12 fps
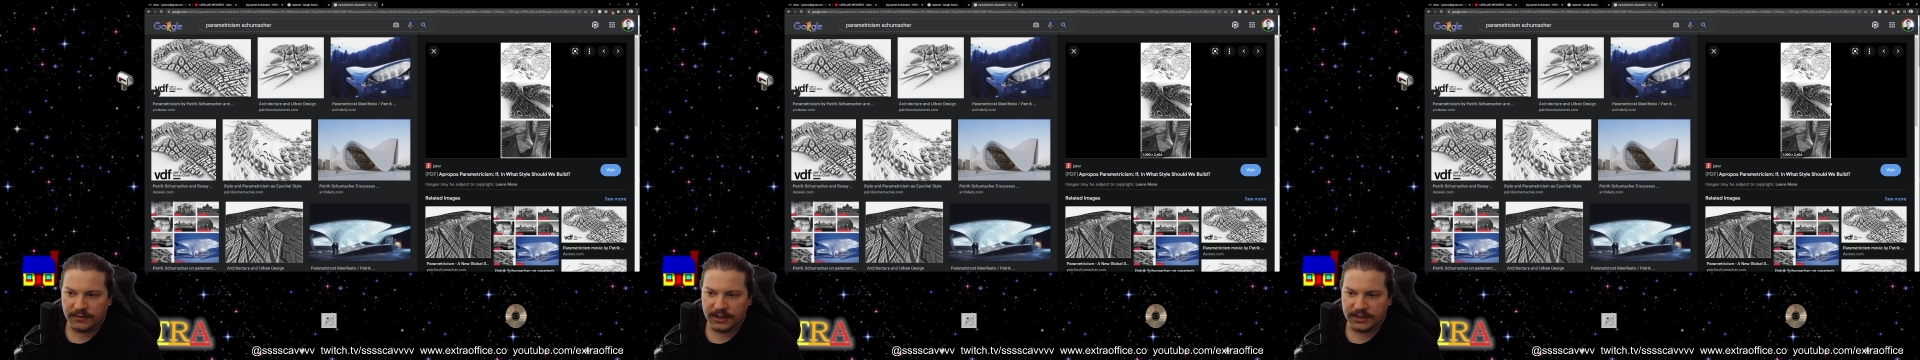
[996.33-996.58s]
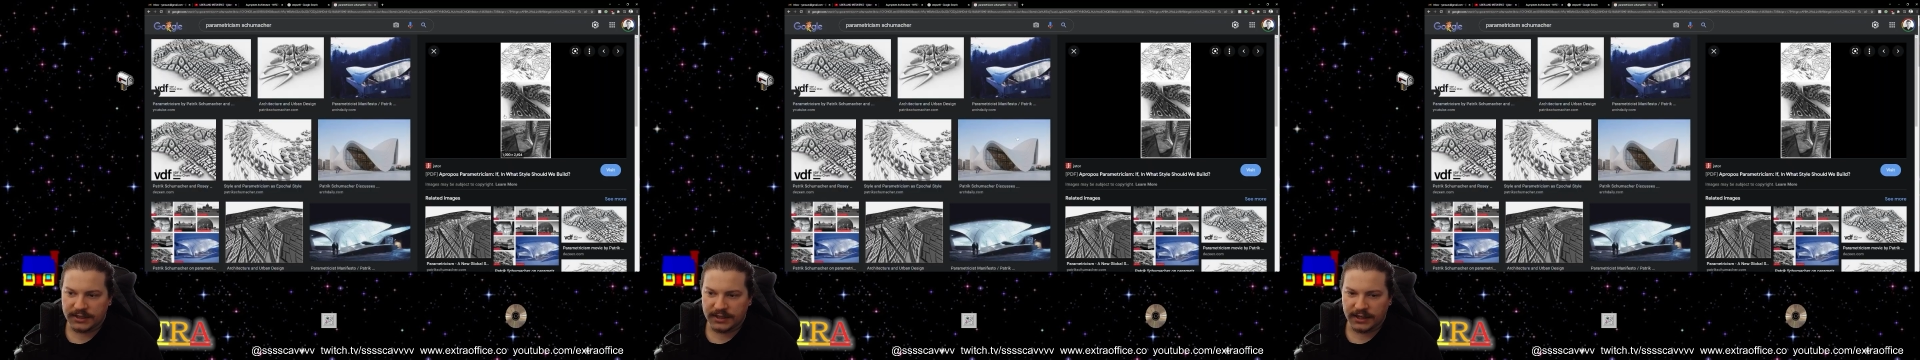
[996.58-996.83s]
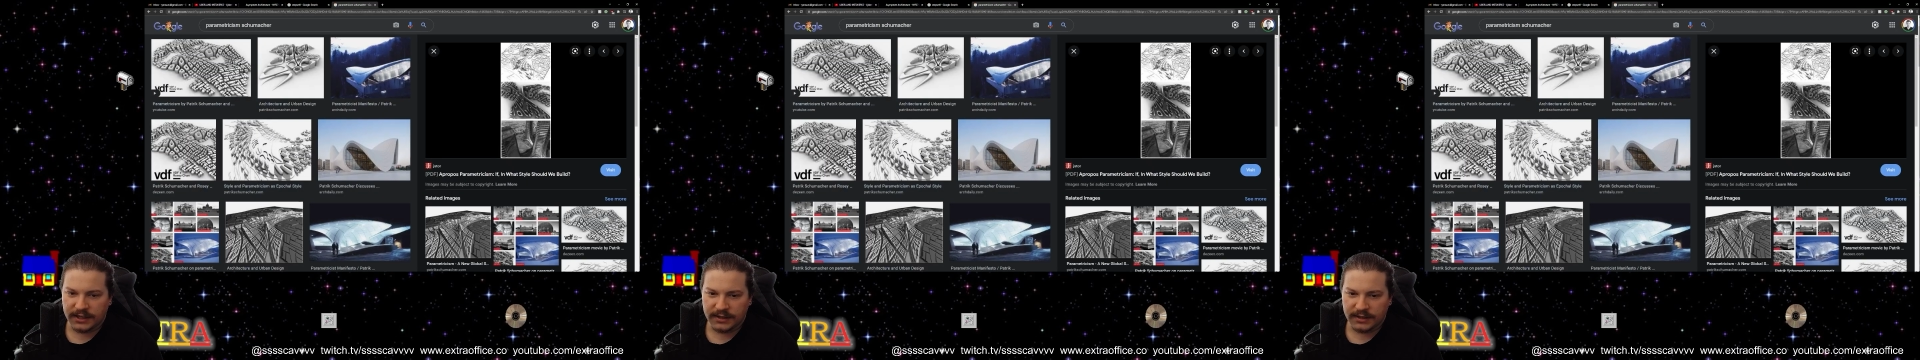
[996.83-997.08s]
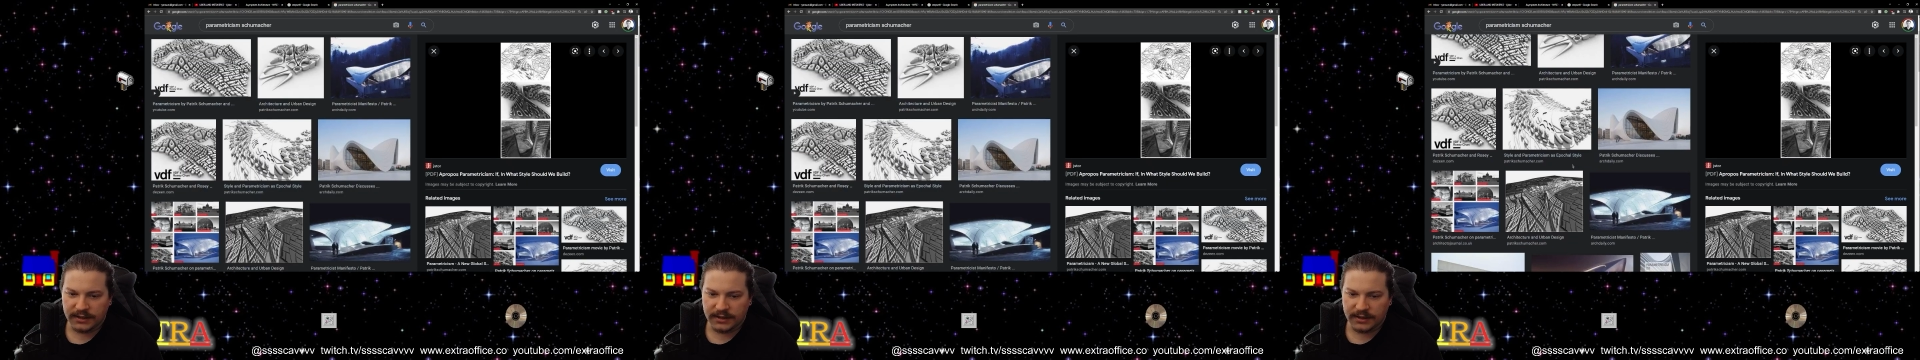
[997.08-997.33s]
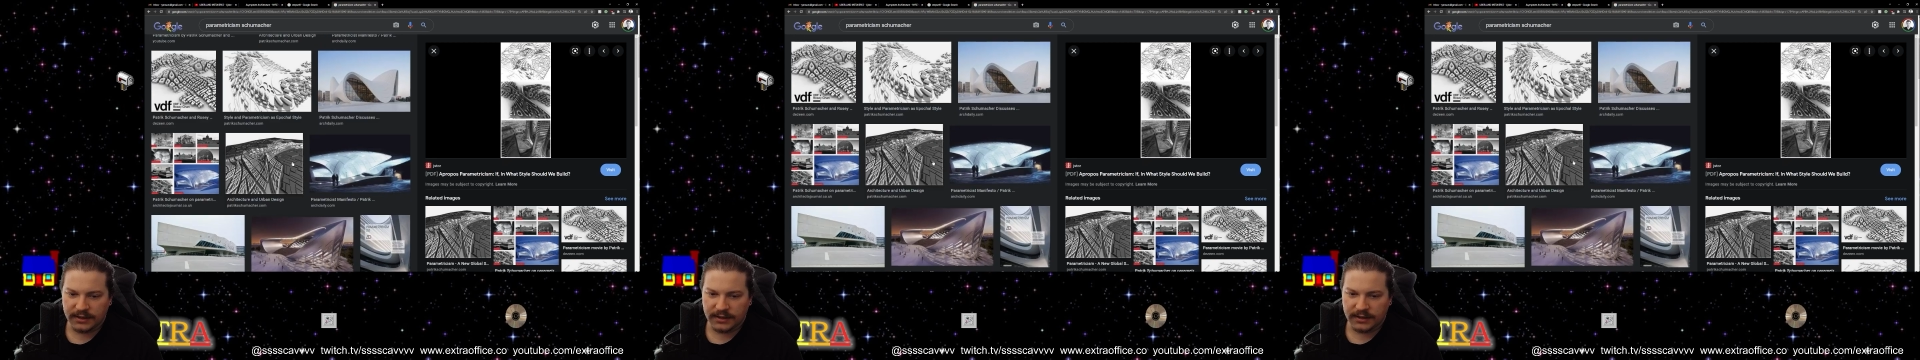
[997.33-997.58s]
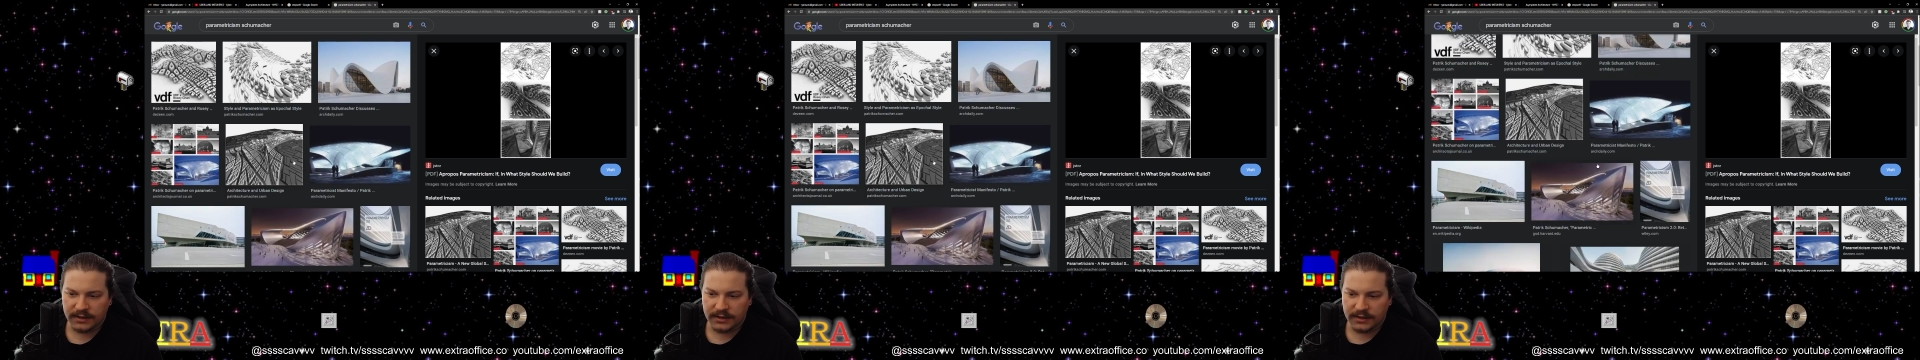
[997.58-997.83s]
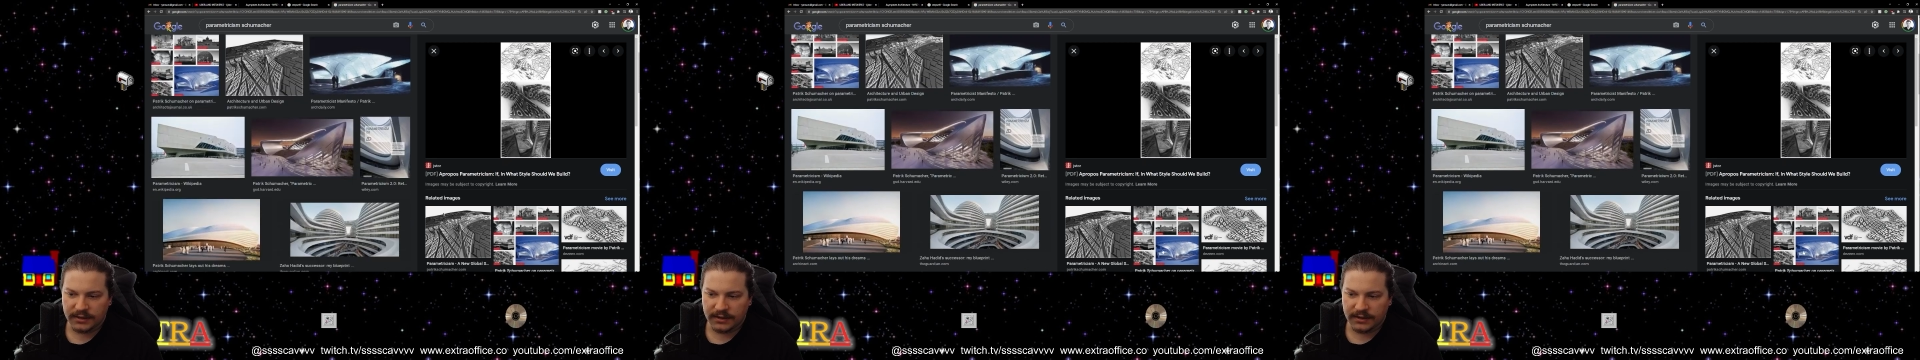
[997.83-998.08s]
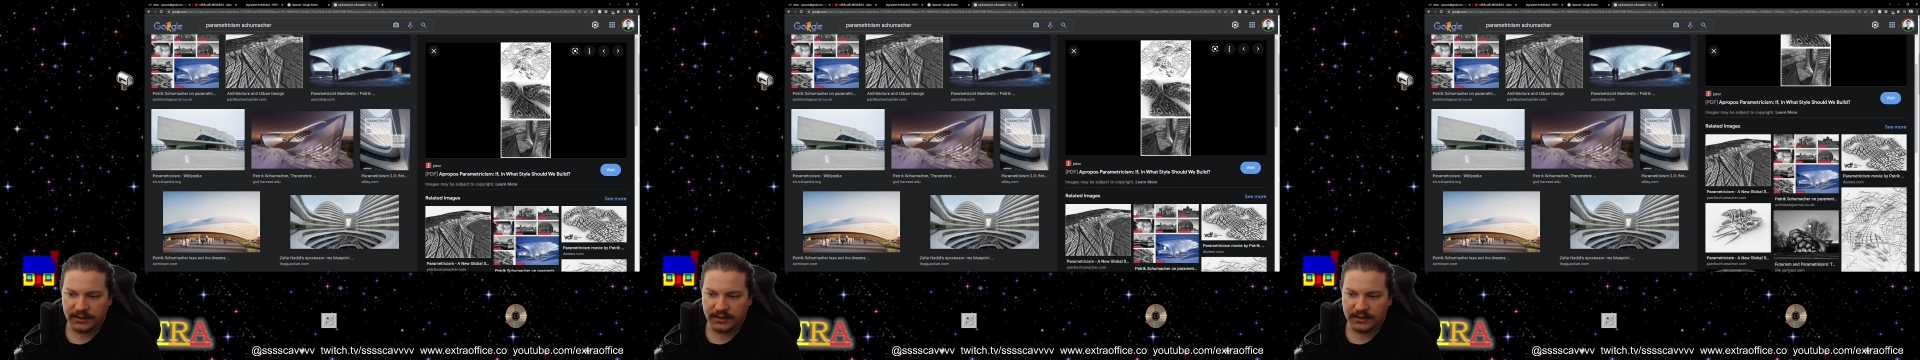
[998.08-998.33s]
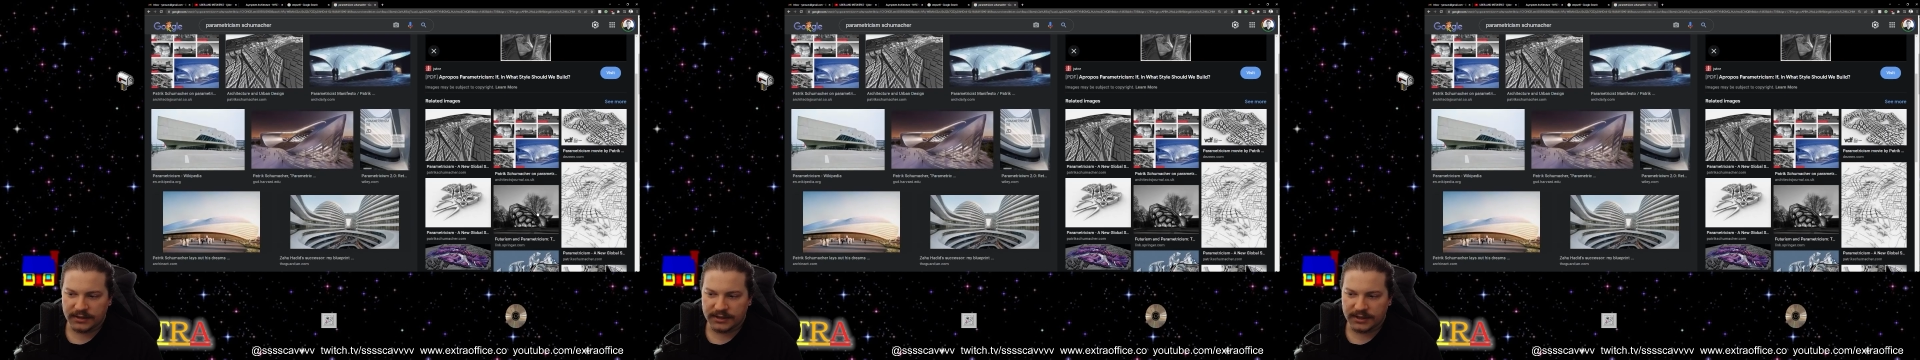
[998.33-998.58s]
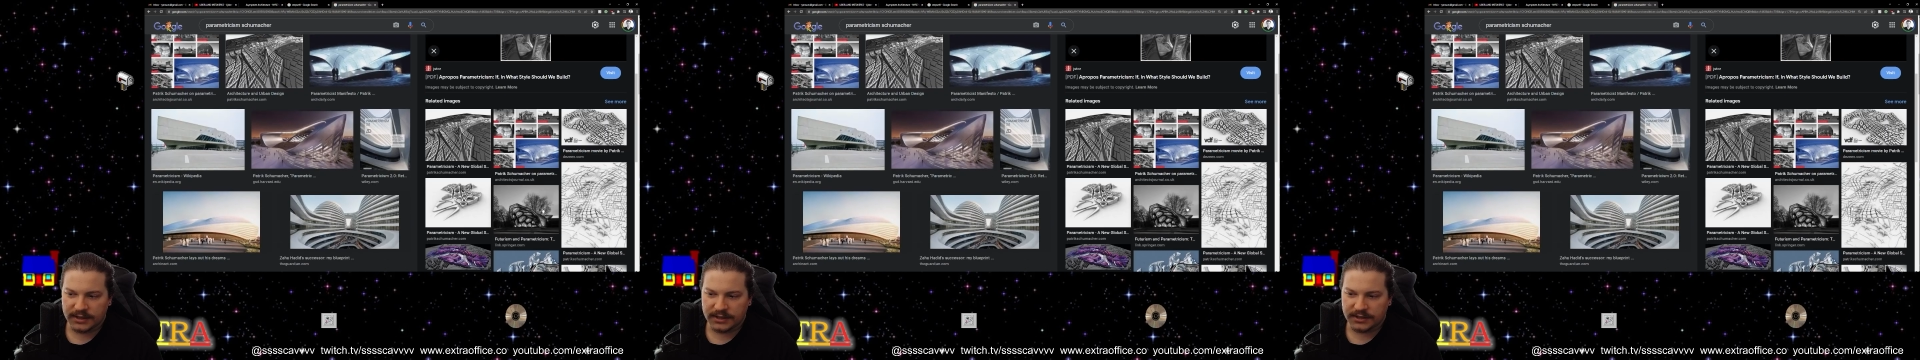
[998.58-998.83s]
this thing, isn't